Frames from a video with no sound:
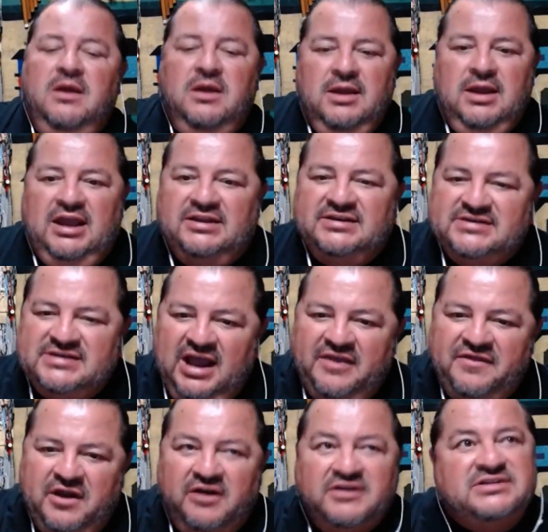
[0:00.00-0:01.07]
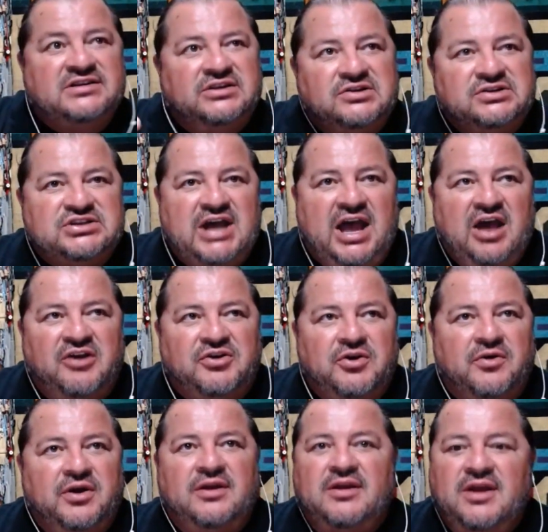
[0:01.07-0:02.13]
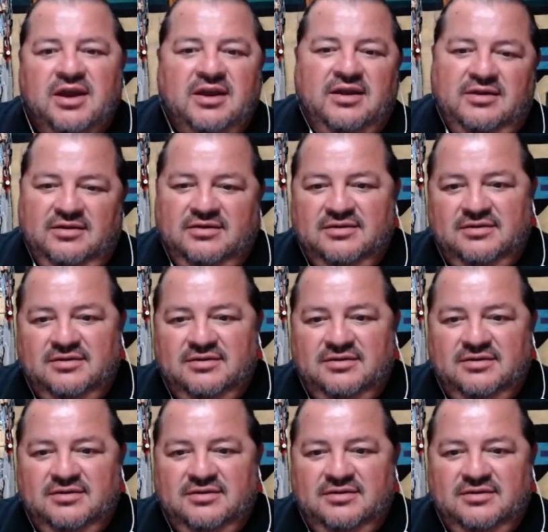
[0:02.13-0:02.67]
Inside there is a little child going, hey,